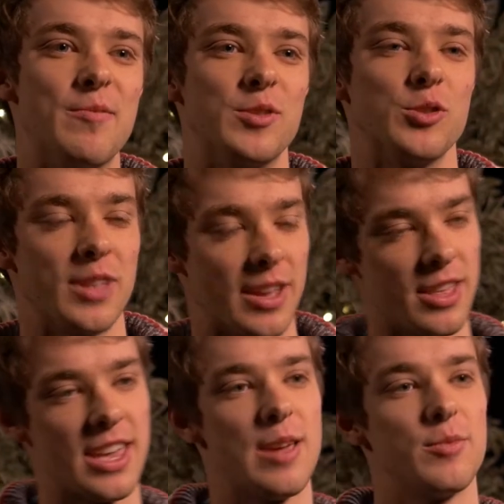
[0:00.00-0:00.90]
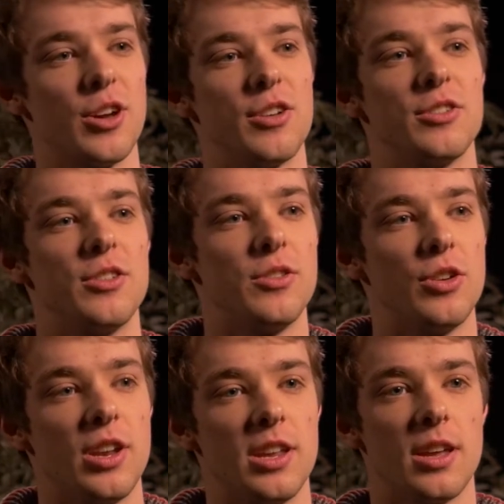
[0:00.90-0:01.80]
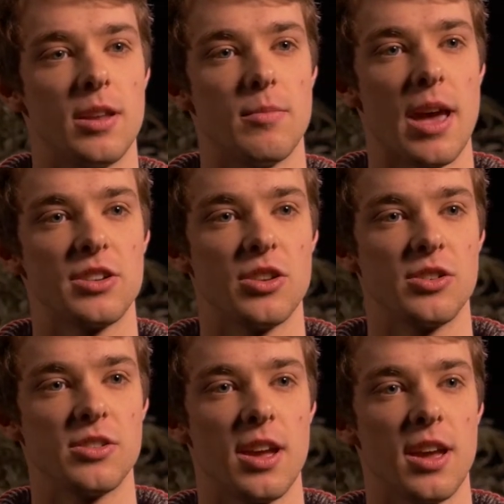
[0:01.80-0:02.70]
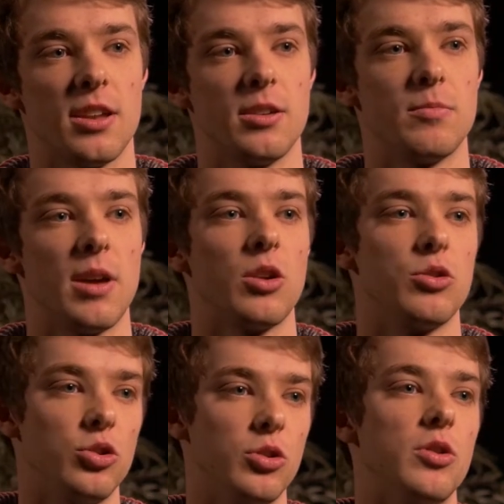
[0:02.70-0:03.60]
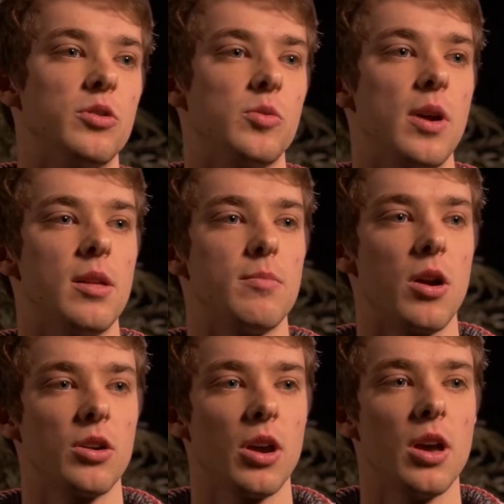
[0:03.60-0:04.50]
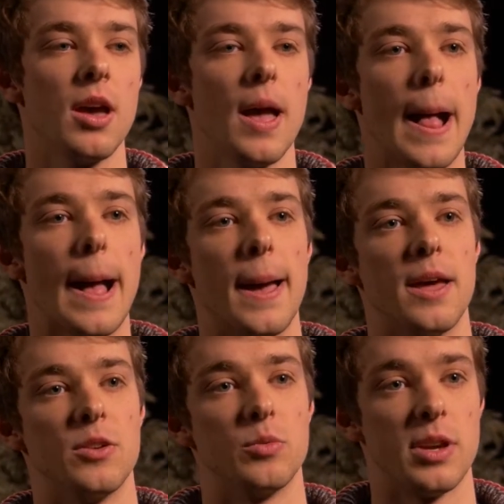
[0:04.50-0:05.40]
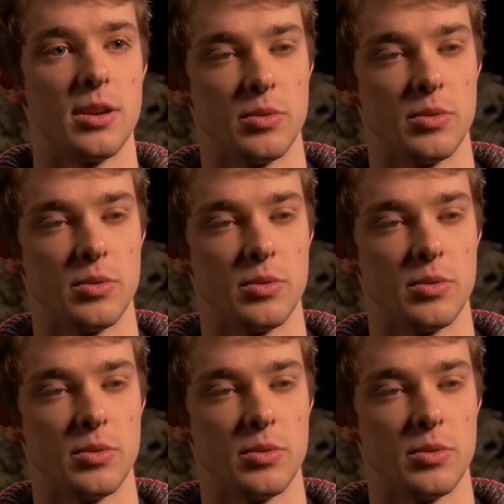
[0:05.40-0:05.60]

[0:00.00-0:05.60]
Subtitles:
So they came down to the uni and met us, and met our tutor as well, Mark, and we